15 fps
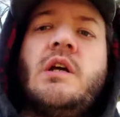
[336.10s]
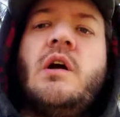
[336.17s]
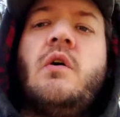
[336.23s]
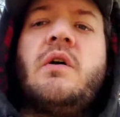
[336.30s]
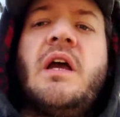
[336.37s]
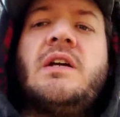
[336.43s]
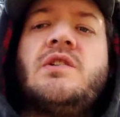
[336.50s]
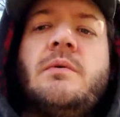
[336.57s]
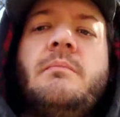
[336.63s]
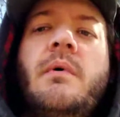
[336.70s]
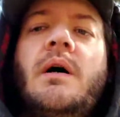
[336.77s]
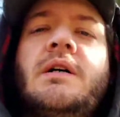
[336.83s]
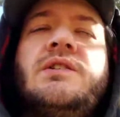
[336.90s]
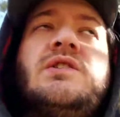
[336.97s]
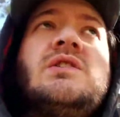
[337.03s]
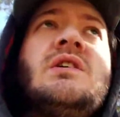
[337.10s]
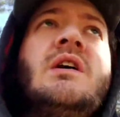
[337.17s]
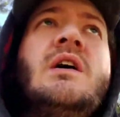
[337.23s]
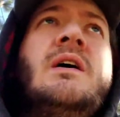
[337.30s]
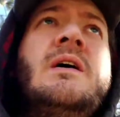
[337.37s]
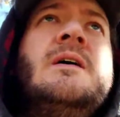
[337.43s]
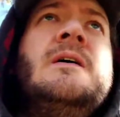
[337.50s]
to go catch a bus.
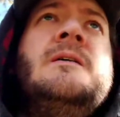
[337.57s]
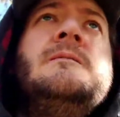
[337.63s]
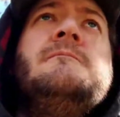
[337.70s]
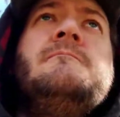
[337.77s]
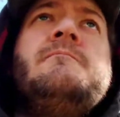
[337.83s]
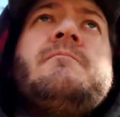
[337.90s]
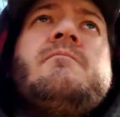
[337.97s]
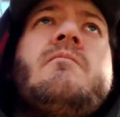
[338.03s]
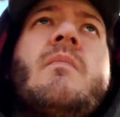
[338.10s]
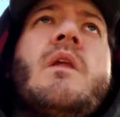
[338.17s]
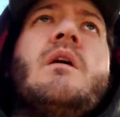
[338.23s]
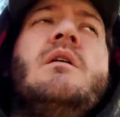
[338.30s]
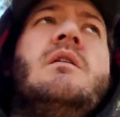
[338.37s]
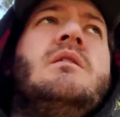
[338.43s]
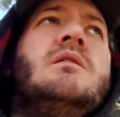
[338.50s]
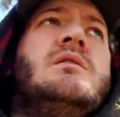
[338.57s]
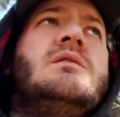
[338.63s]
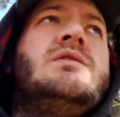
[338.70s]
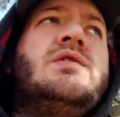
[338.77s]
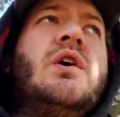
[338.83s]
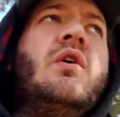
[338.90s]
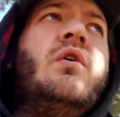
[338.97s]

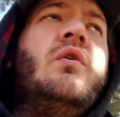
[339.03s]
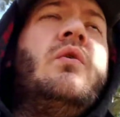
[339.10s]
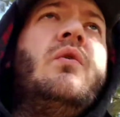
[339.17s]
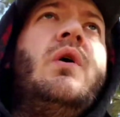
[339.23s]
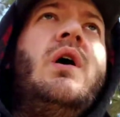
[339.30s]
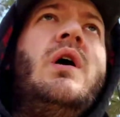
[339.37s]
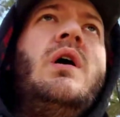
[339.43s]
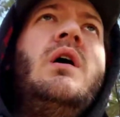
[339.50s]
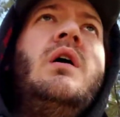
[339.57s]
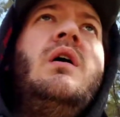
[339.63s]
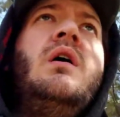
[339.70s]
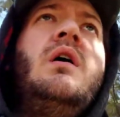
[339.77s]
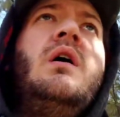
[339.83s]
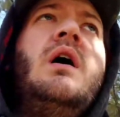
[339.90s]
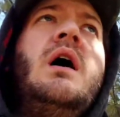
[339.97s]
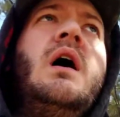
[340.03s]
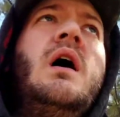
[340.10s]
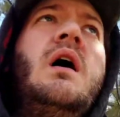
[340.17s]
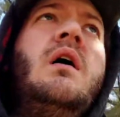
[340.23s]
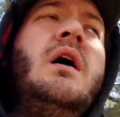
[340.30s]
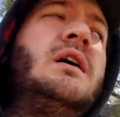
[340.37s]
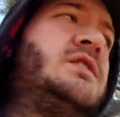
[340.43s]
So
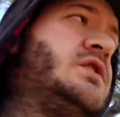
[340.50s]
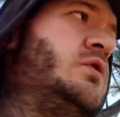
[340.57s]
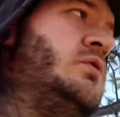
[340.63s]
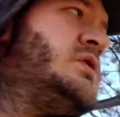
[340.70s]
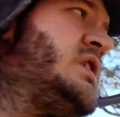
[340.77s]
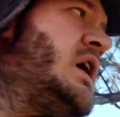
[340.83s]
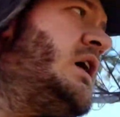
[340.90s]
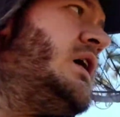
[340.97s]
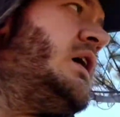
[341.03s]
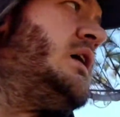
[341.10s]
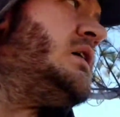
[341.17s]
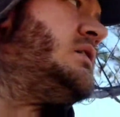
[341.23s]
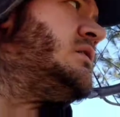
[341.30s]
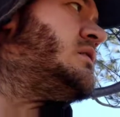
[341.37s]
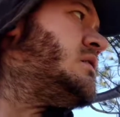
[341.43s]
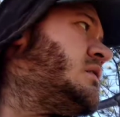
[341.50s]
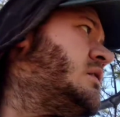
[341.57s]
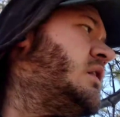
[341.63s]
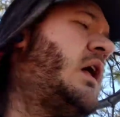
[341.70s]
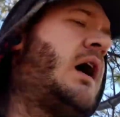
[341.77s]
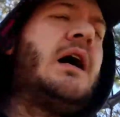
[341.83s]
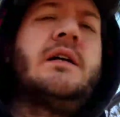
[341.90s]
as soon as I had
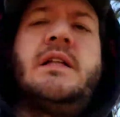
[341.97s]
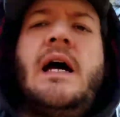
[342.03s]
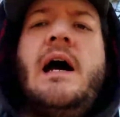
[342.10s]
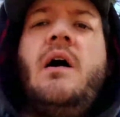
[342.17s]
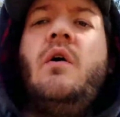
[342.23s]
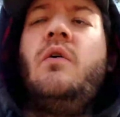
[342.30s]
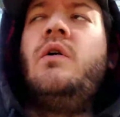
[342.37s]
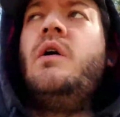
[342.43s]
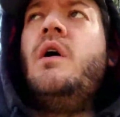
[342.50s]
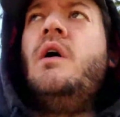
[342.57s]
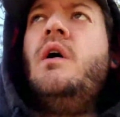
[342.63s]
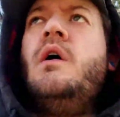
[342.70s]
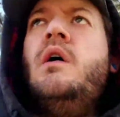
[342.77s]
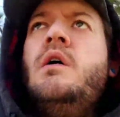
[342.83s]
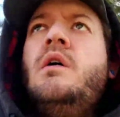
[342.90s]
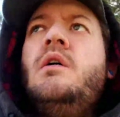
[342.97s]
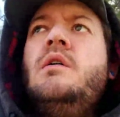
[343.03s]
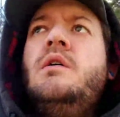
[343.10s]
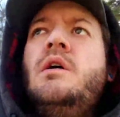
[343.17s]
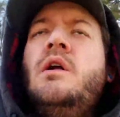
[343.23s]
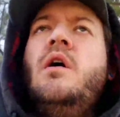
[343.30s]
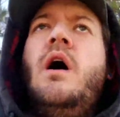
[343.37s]
clocked out,
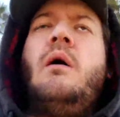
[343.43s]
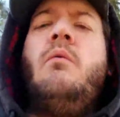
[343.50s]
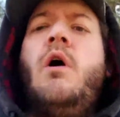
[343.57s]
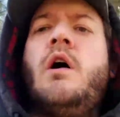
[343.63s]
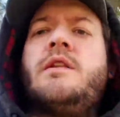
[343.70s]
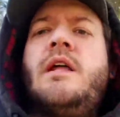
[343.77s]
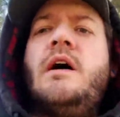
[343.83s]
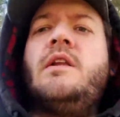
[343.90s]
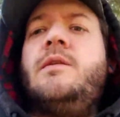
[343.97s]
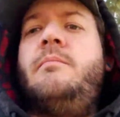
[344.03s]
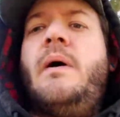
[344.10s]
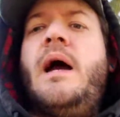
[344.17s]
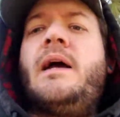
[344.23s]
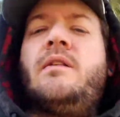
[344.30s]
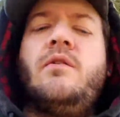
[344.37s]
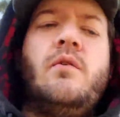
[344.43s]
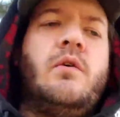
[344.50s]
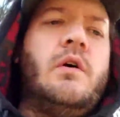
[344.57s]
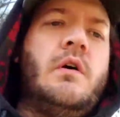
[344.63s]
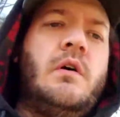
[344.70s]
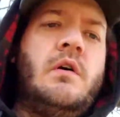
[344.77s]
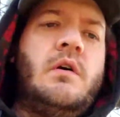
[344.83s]
I walked out the back
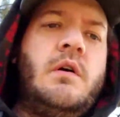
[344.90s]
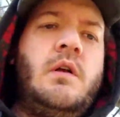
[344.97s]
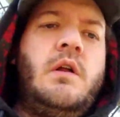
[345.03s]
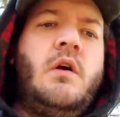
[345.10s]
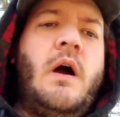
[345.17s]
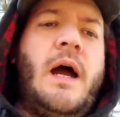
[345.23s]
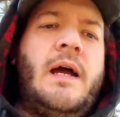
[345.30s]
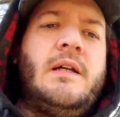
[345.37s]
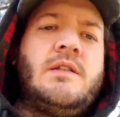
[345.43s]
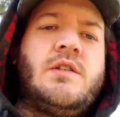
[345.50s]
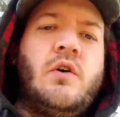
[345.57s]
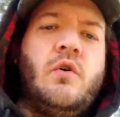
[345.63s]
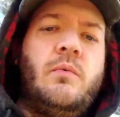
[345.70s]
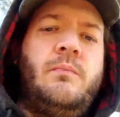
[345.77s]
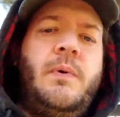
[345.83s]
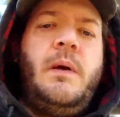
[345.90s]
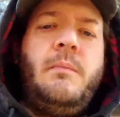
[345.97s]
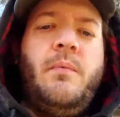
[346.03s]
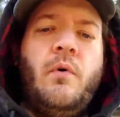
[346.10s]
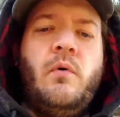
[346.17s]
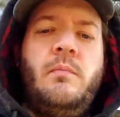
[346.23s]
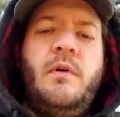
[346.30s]
door. I had told
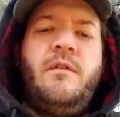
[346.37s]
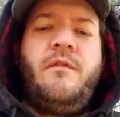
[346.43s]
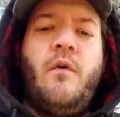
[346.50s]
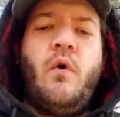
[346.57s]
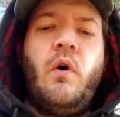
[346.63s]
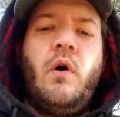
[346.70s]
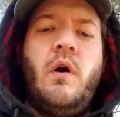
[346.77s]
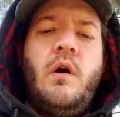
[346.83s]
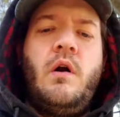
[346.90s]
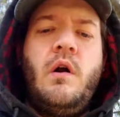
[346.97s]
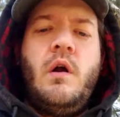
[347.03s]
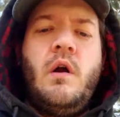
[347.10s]
people before,